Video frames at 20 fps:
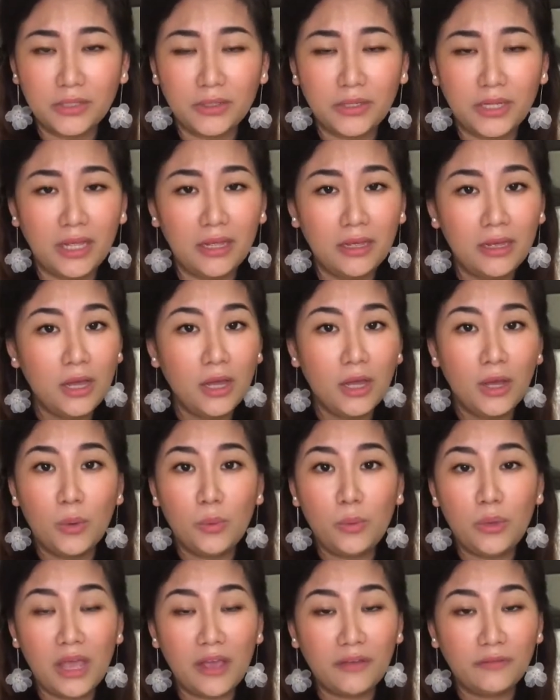Okay,
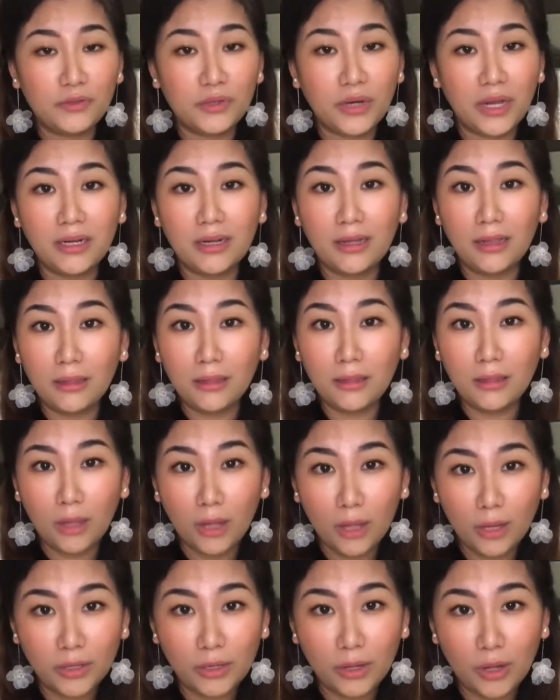we have tried a
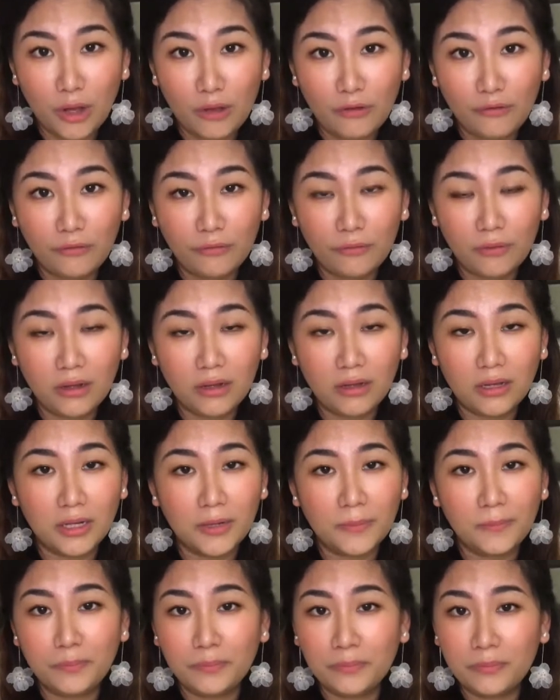lot of
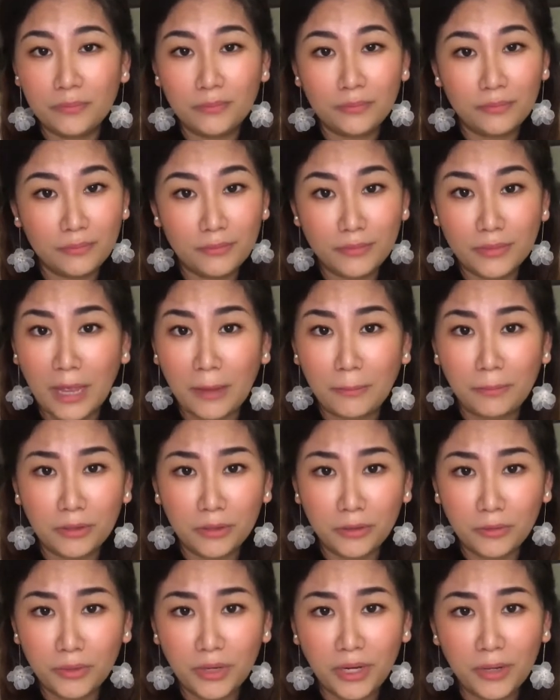um, diaper
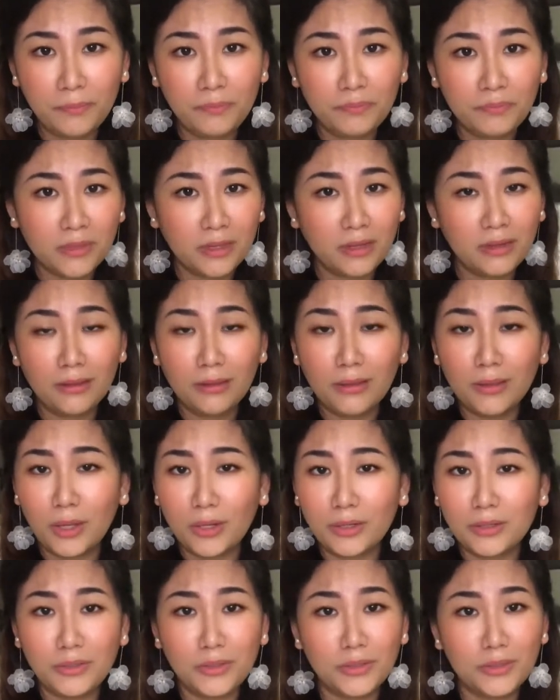cream, a
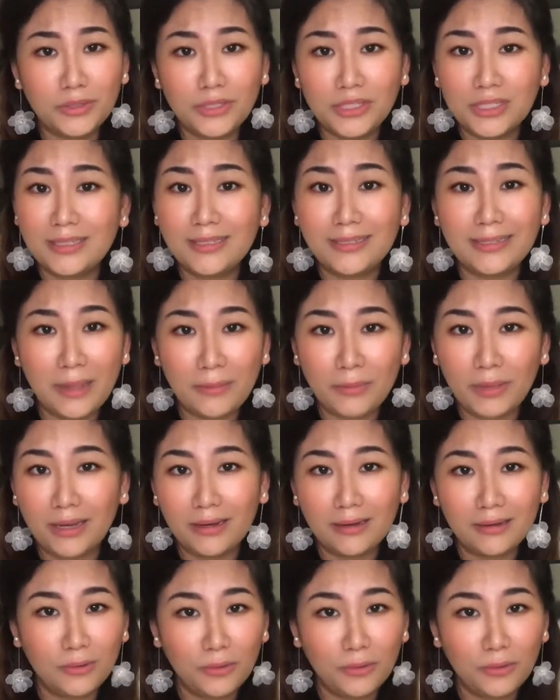lot, you just name it.